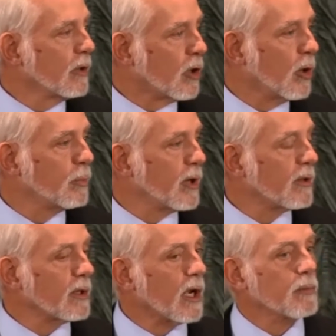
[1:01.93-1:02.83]
cope
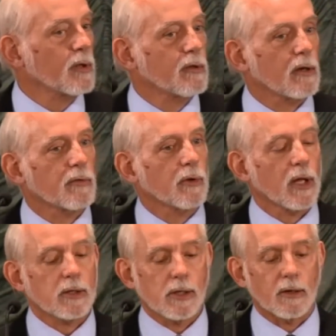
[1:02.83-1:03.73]
with and compensate for
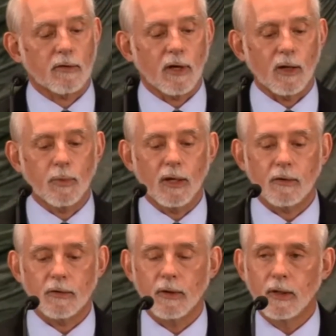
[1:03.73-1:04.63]
that child's
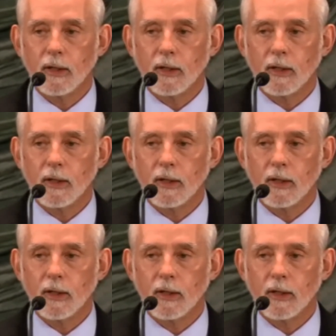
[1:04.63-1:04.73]
diabetes.